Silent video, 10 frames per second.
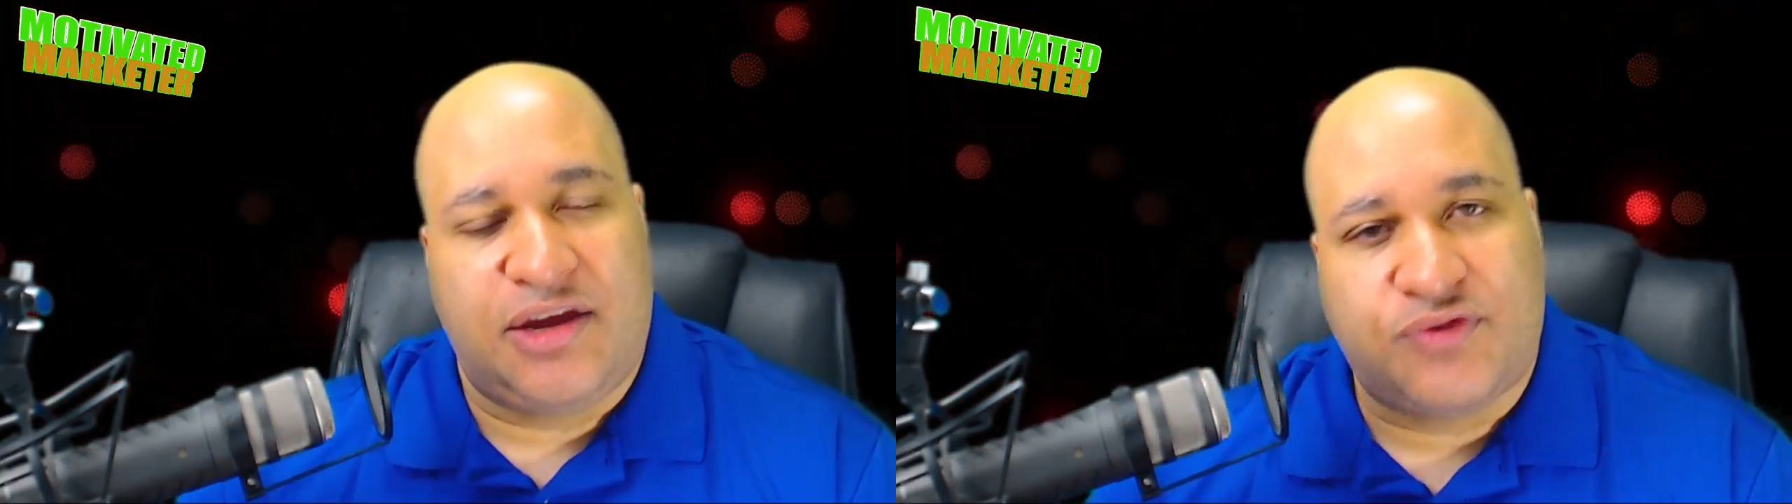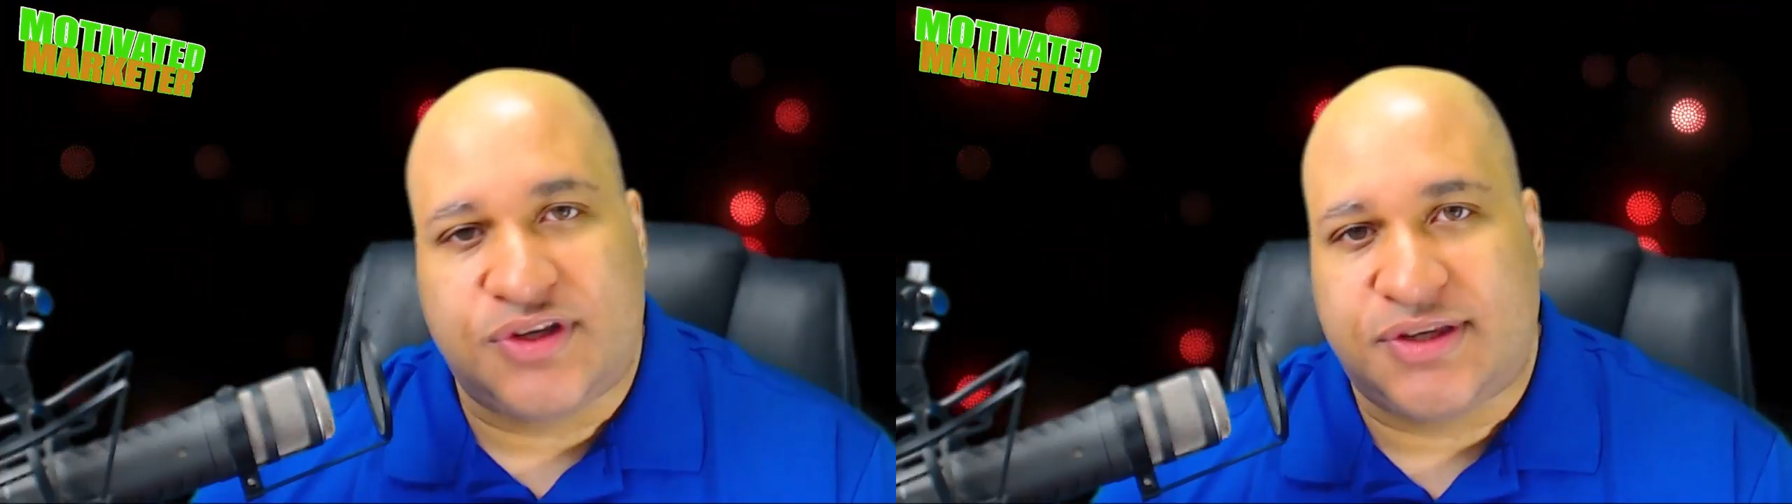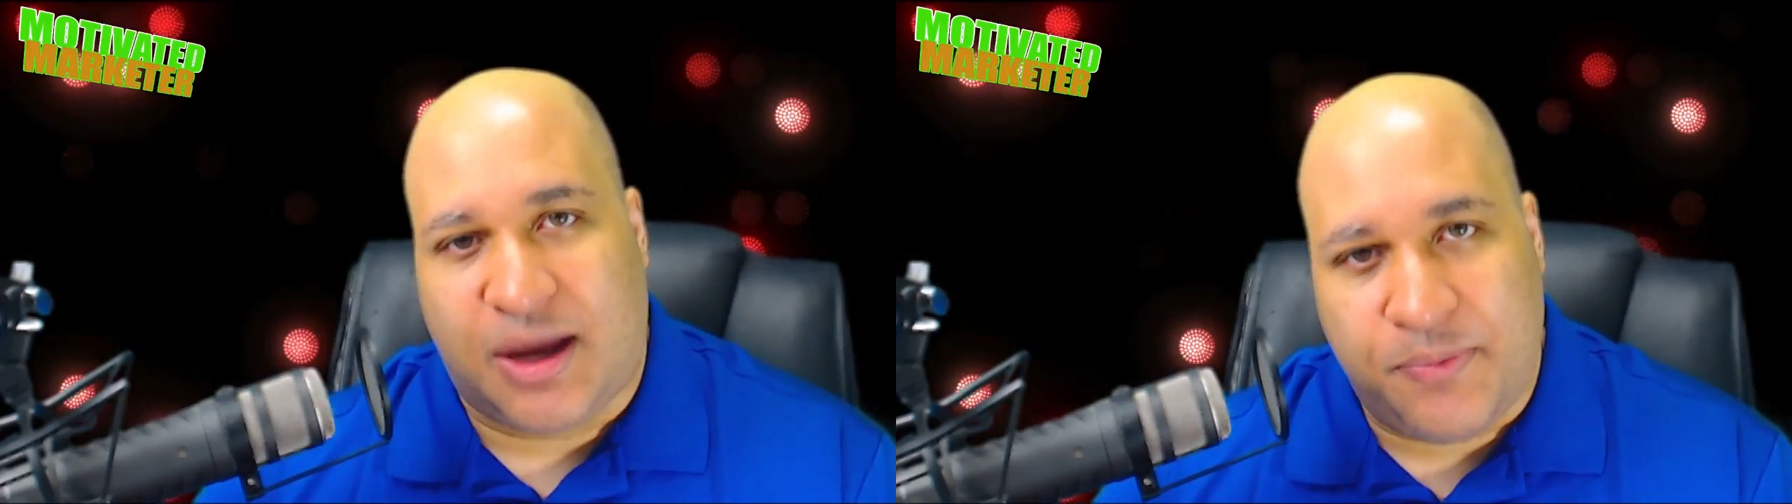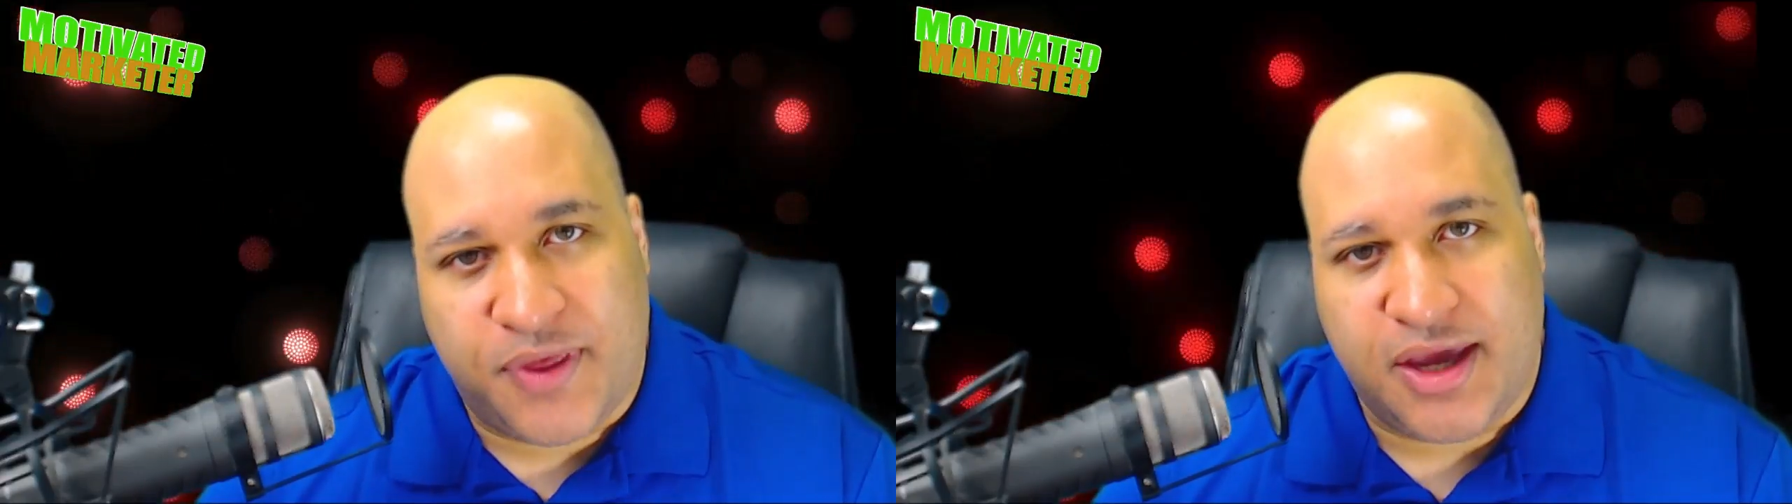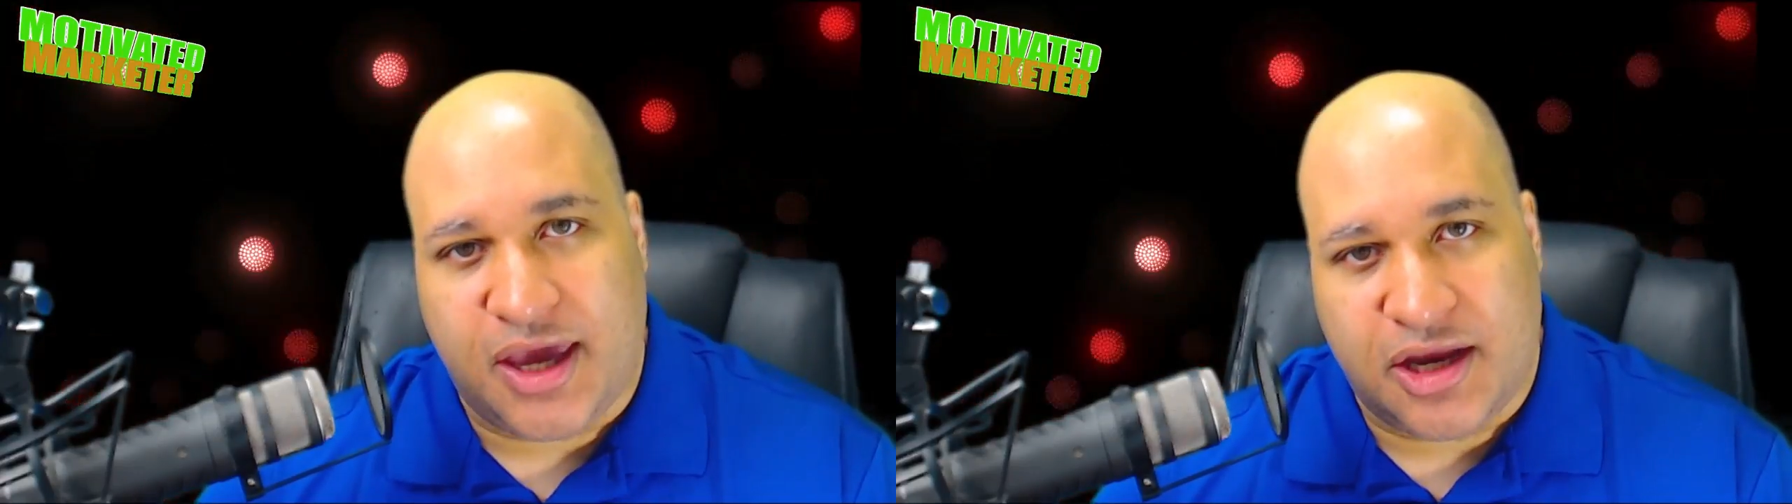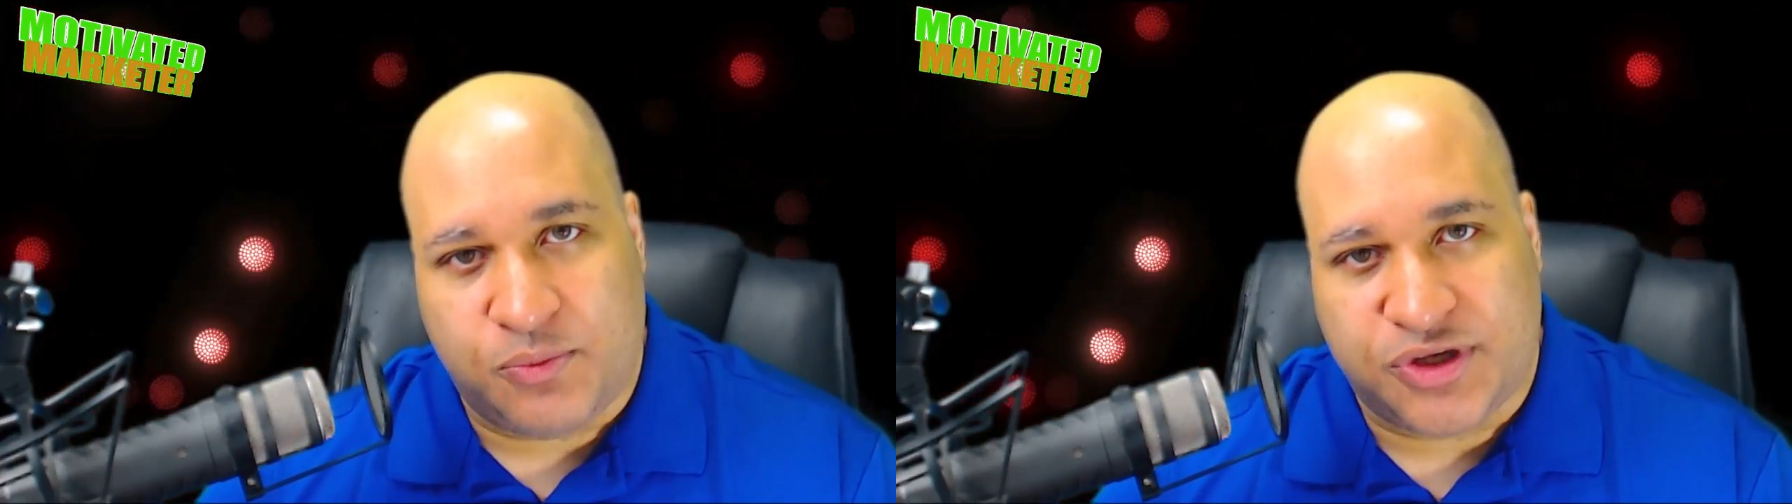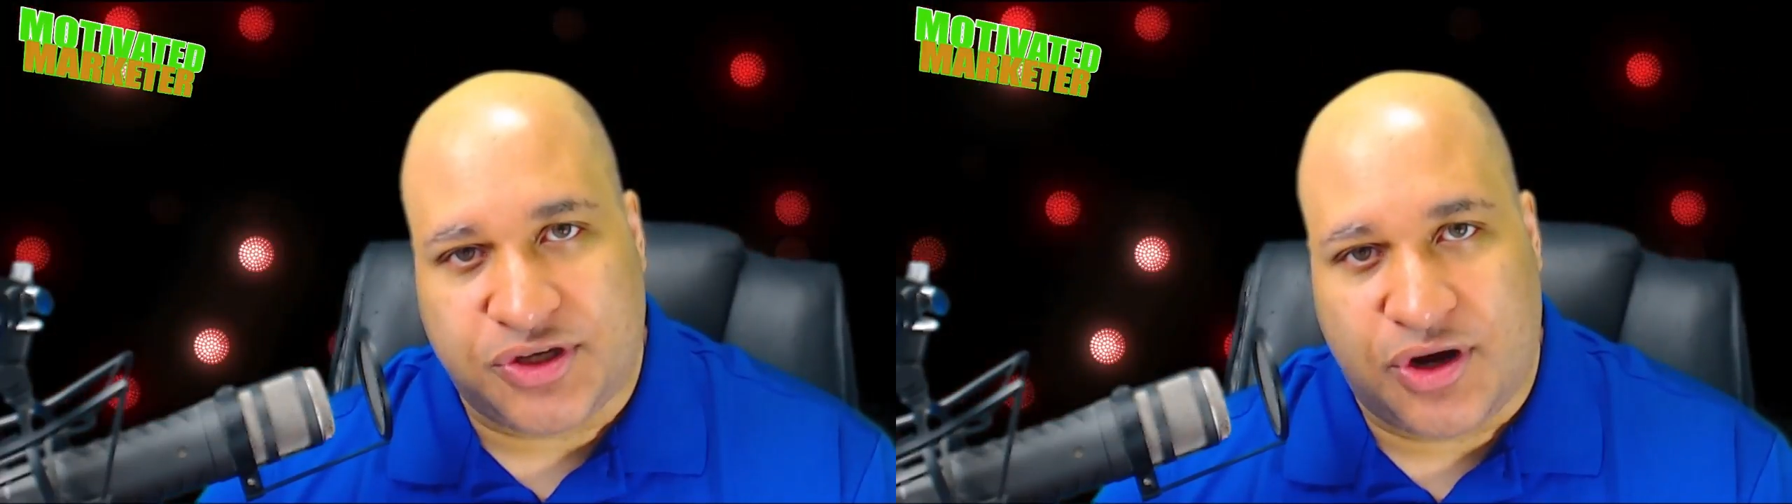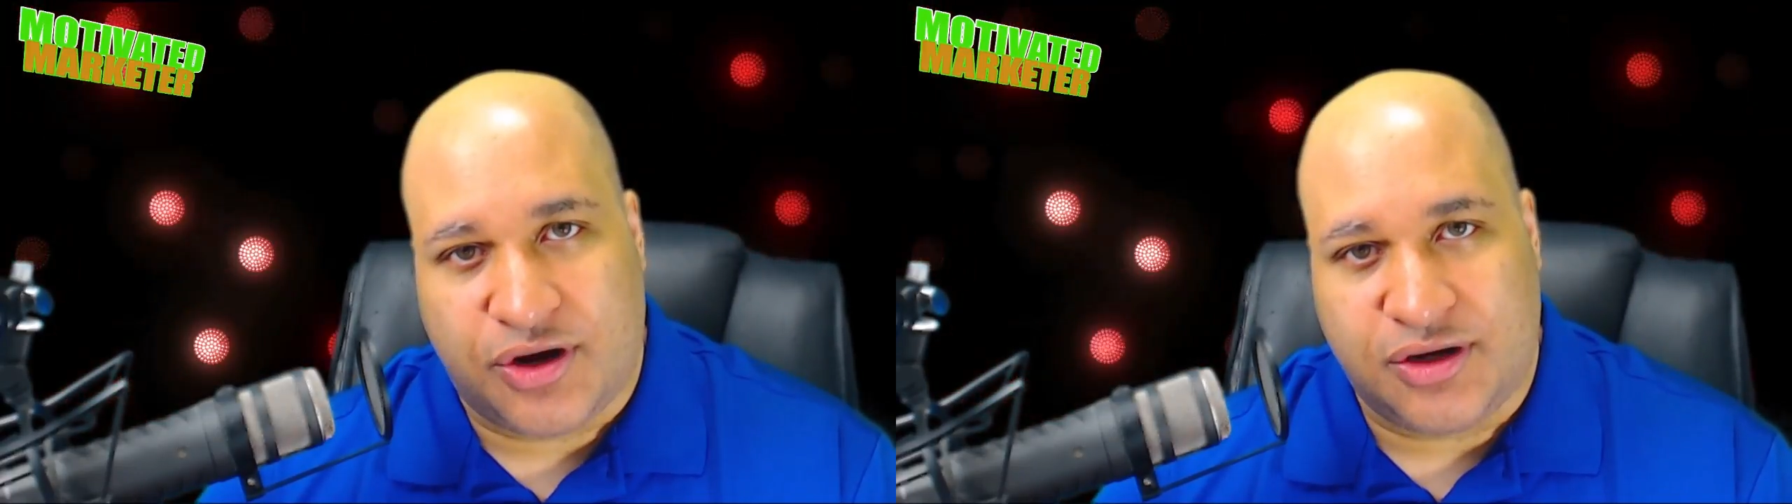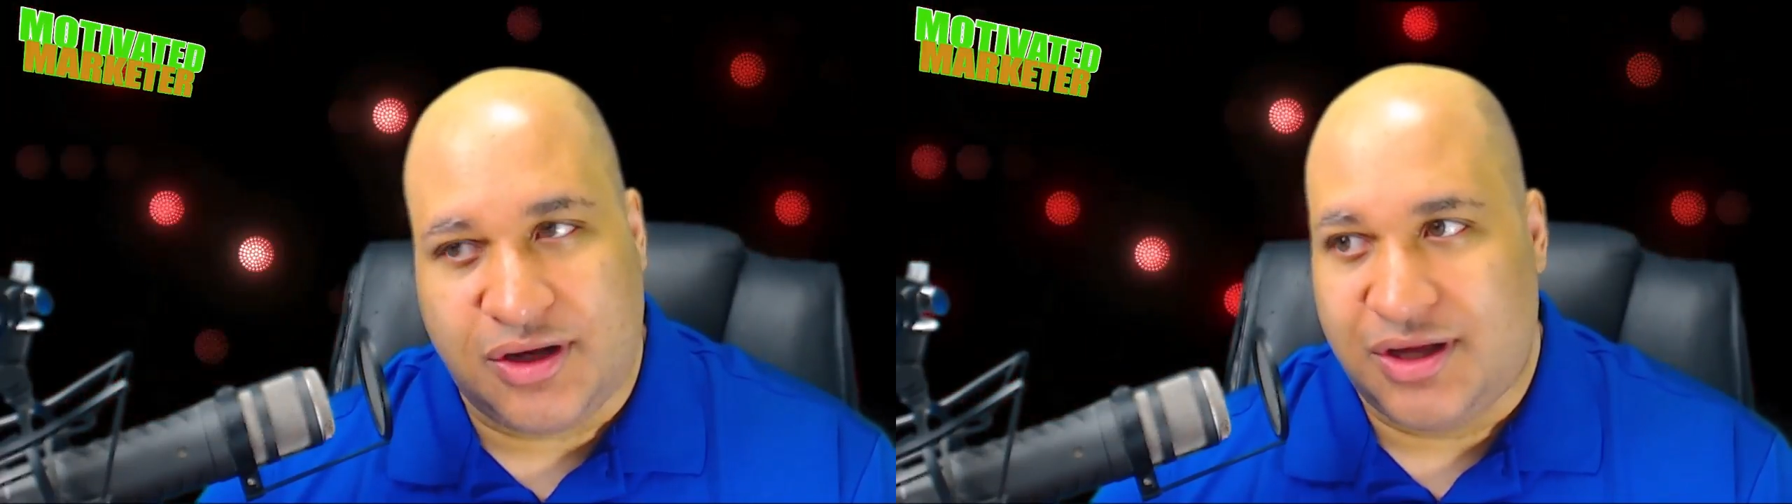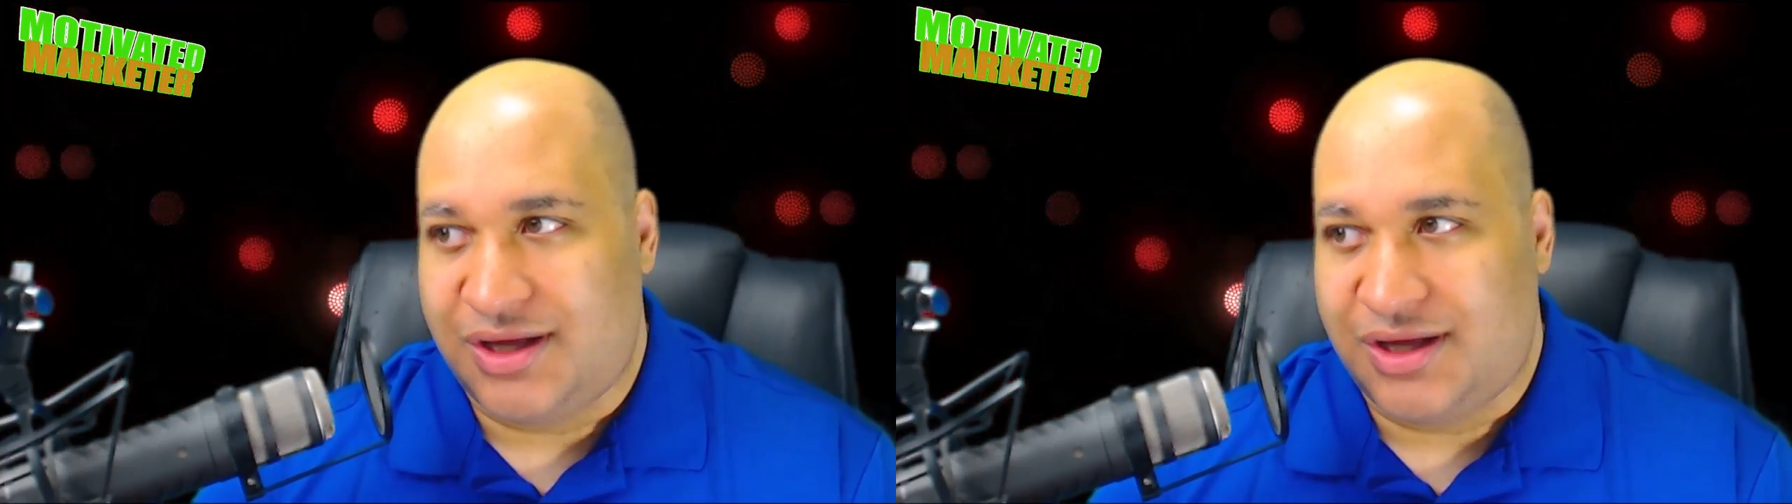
for something in return,